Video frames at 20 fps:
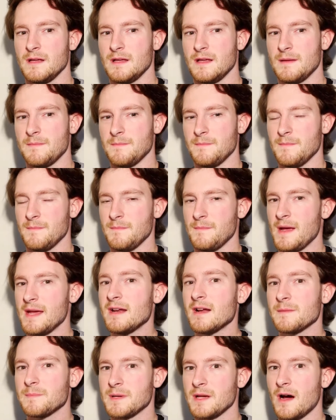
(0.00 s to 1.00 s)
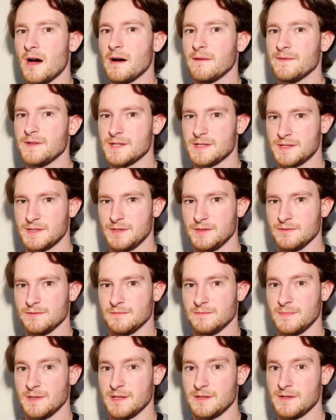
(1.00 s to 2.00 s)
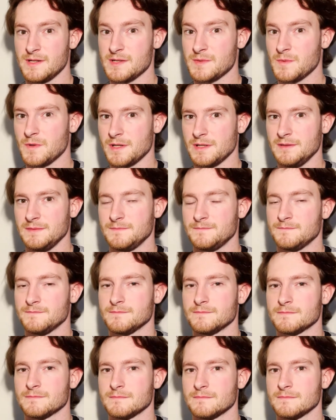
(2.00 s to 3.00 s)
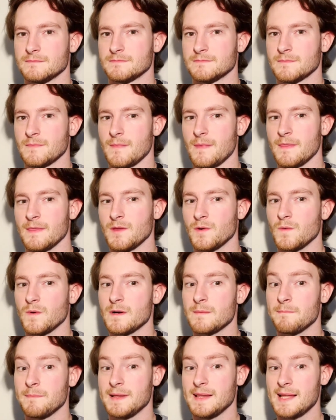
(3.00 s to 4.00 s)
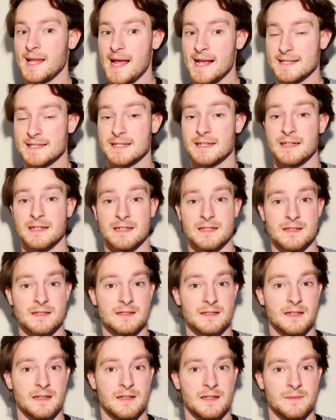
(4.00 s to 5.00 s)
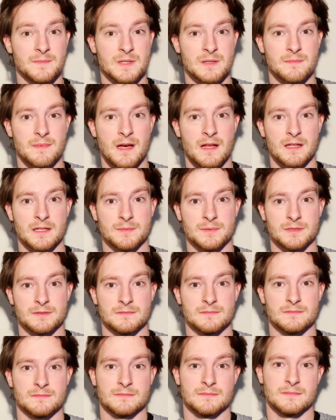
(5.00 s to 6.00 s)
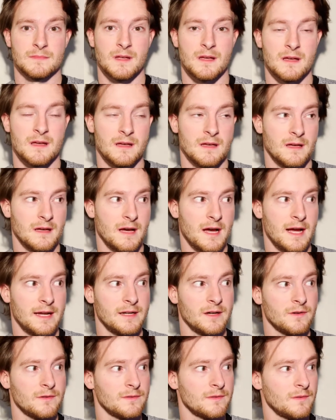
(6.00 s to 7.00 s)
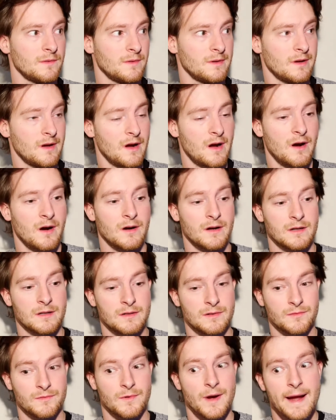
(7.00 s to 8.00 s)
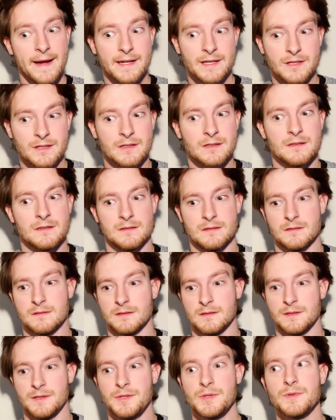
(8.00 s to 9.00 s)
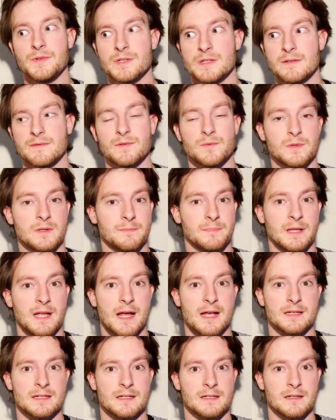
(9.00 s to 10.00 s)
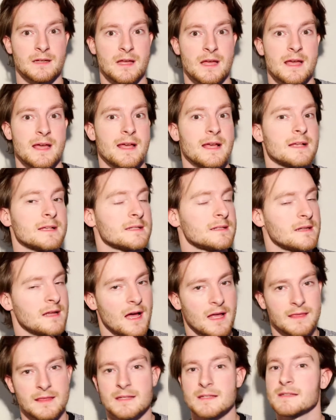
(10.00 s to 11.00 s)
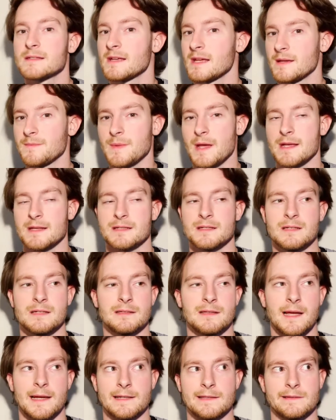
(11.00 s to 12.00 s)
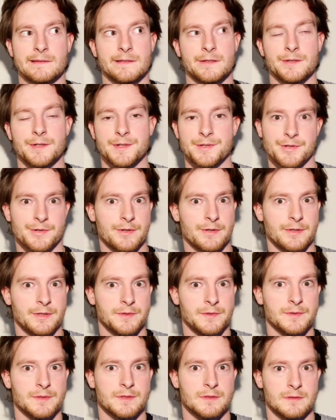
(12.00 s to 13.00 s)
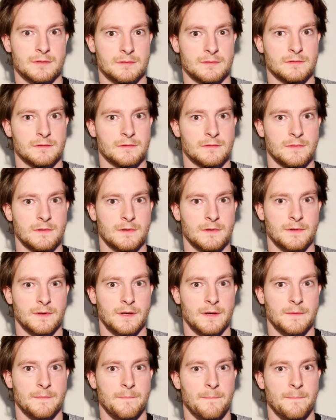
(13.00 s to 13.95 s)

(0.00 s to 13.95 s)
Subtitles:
It may not be obvious to you, but there is one. The word plastic is synonym to malleable. I know. Our regular use of the word plastic is not the same as the literature use, okay?